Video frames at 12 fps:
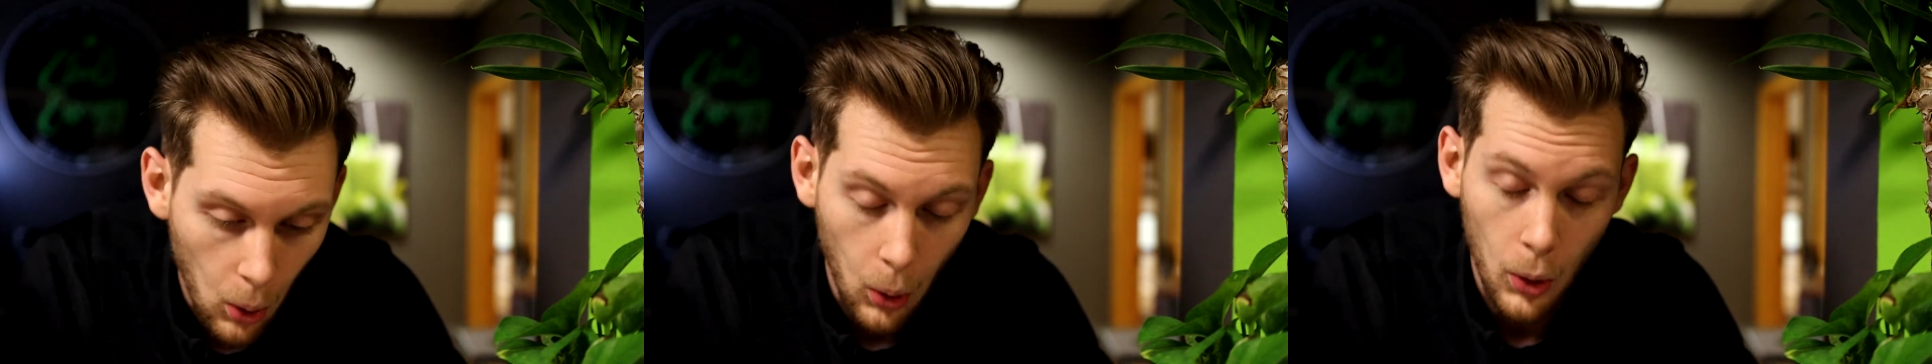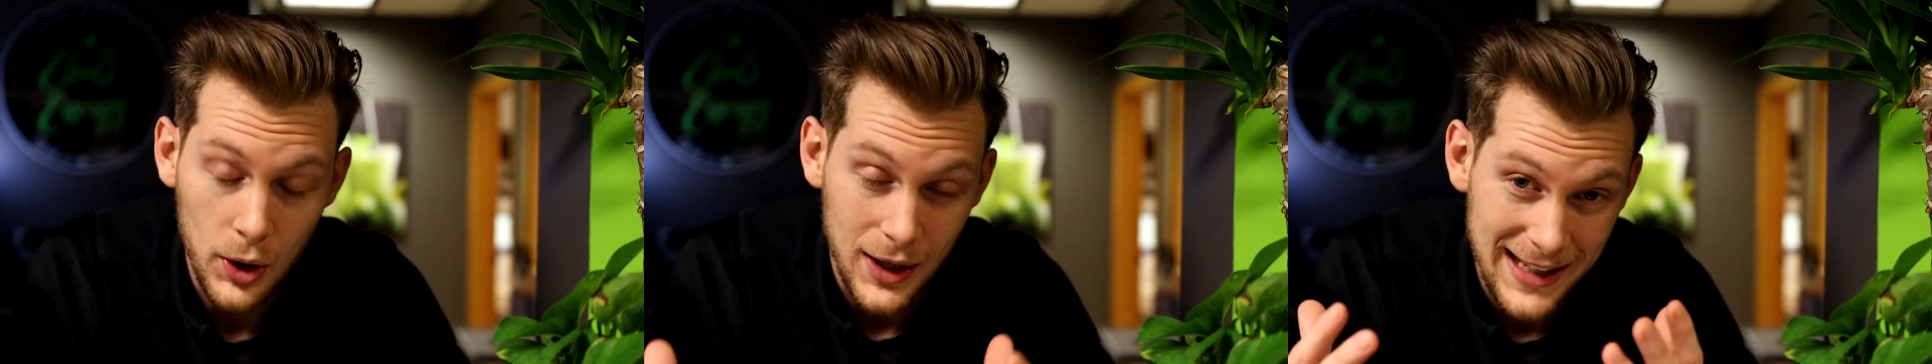
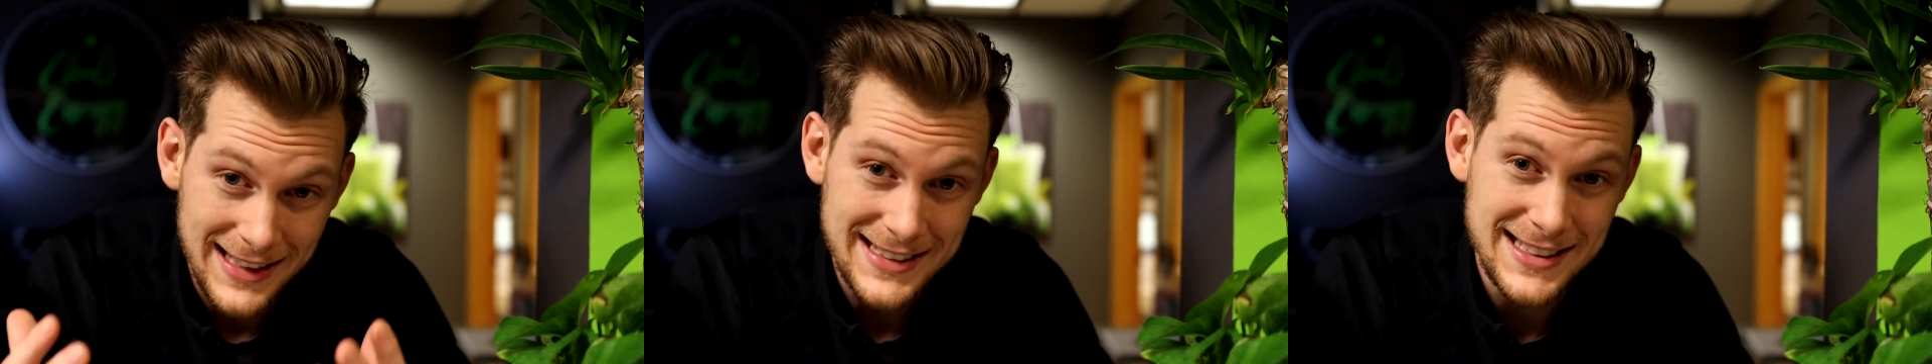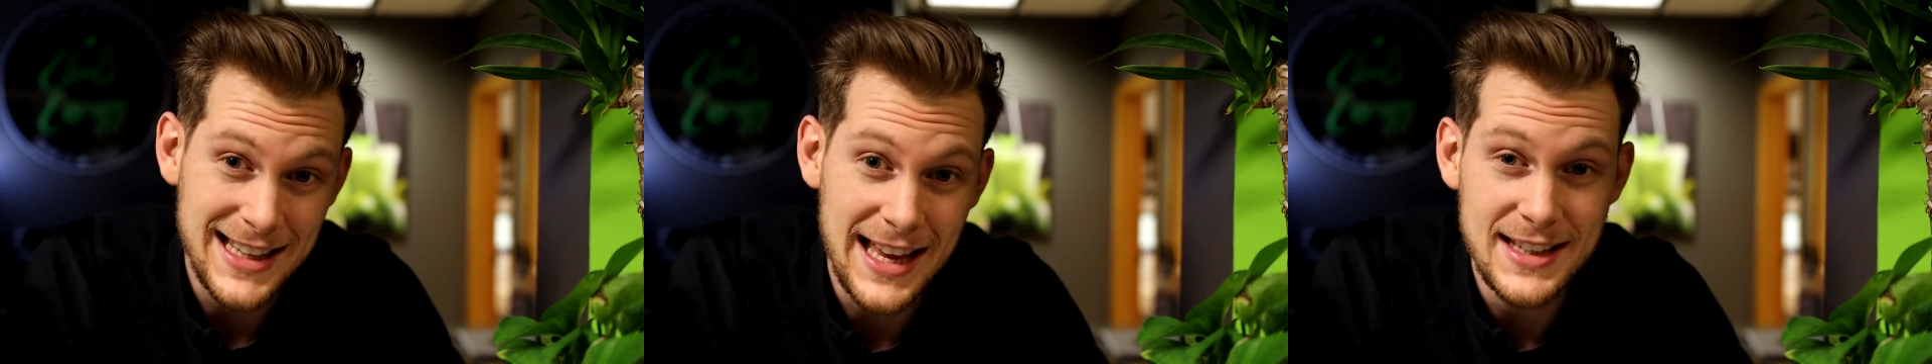or it
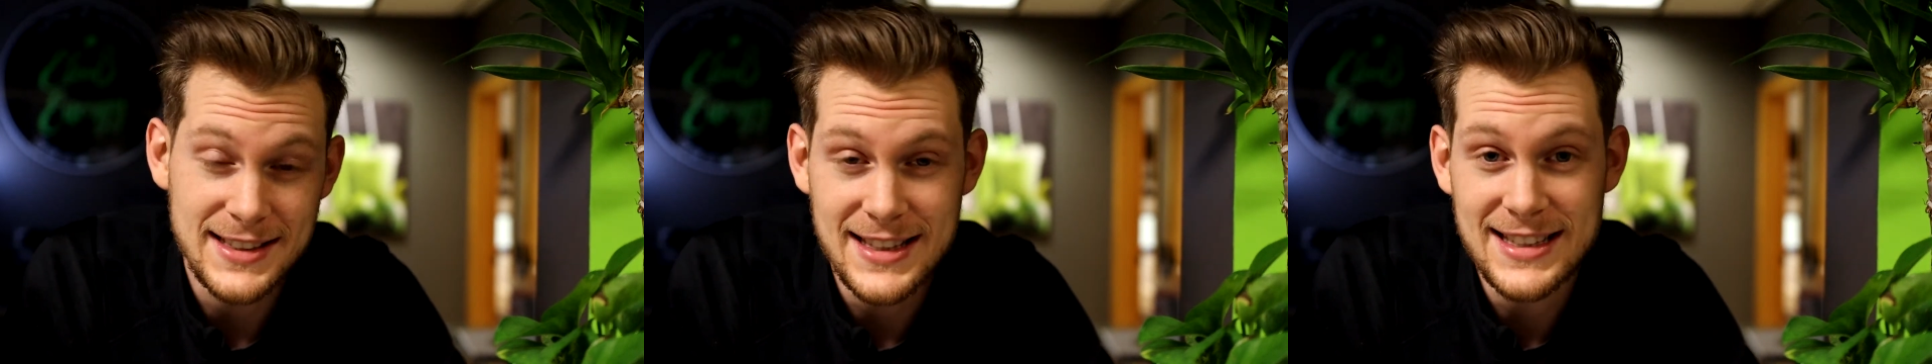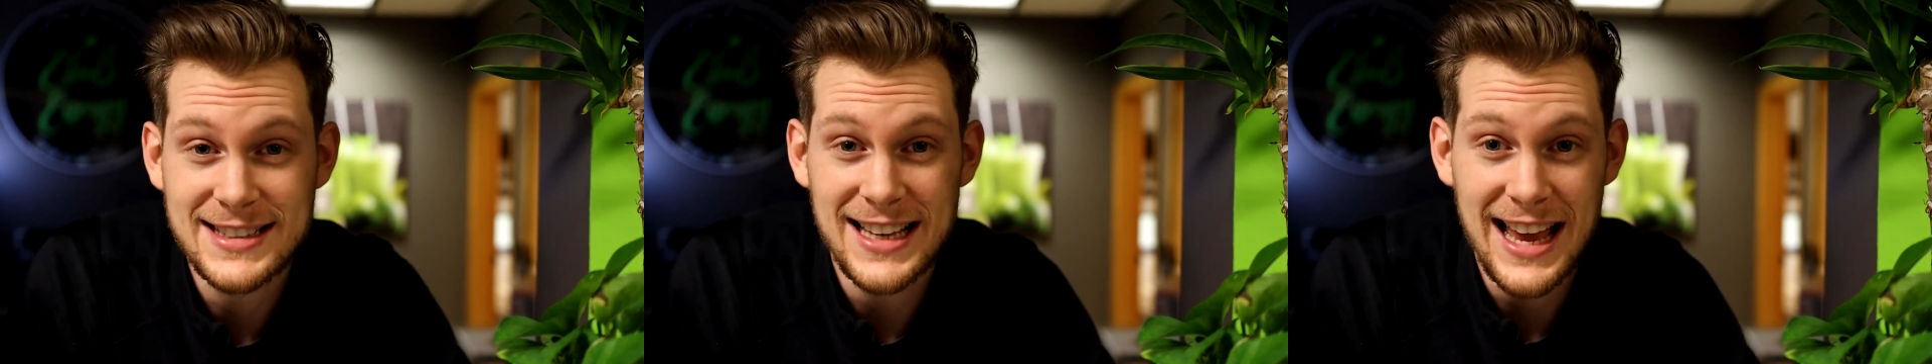stays
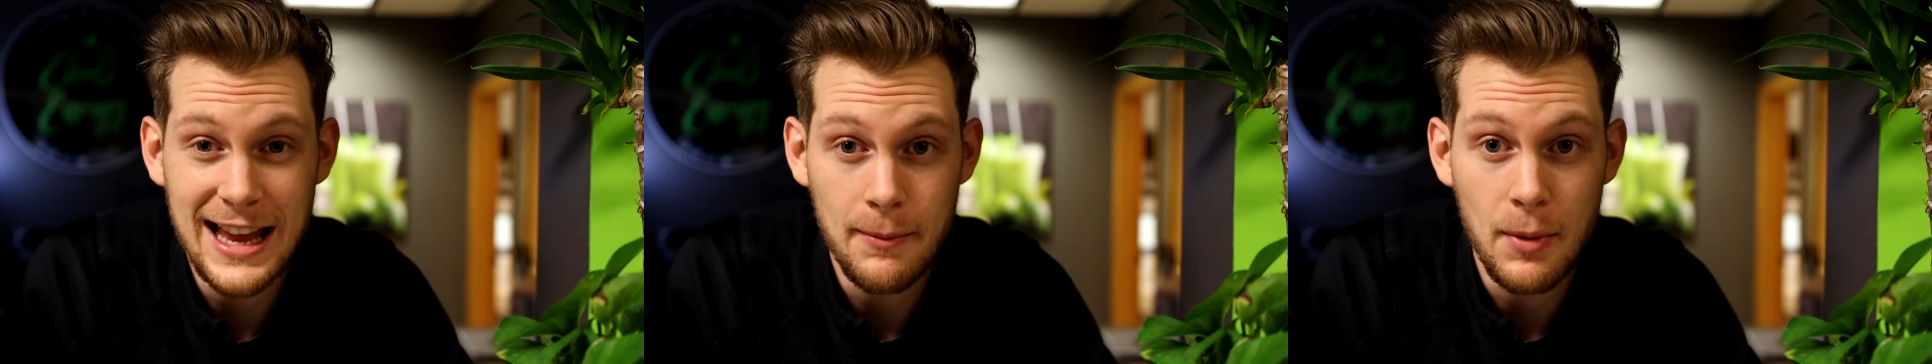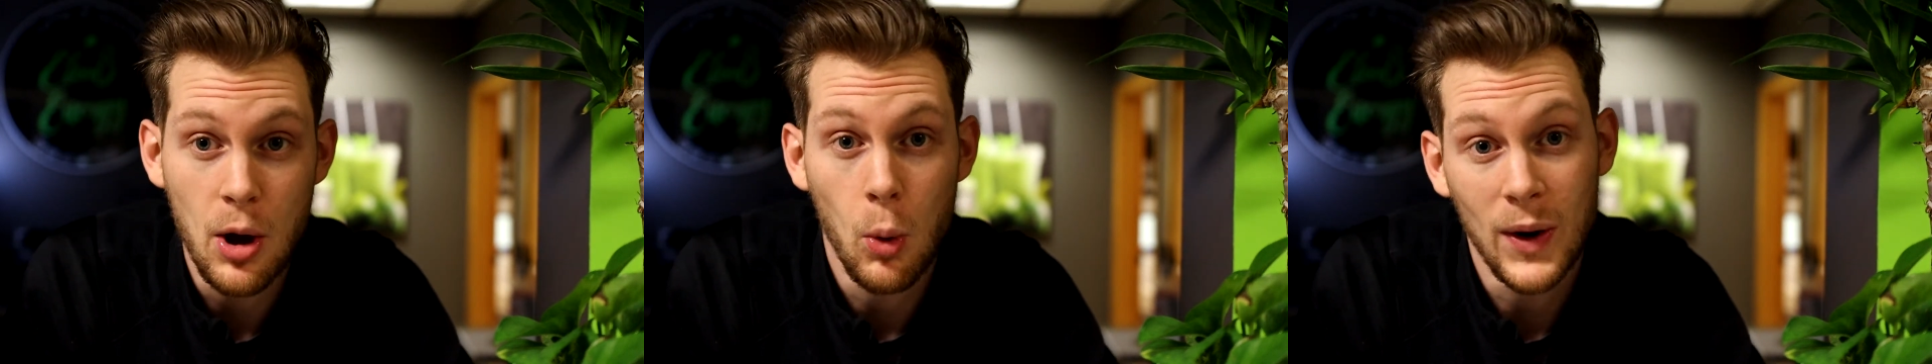the same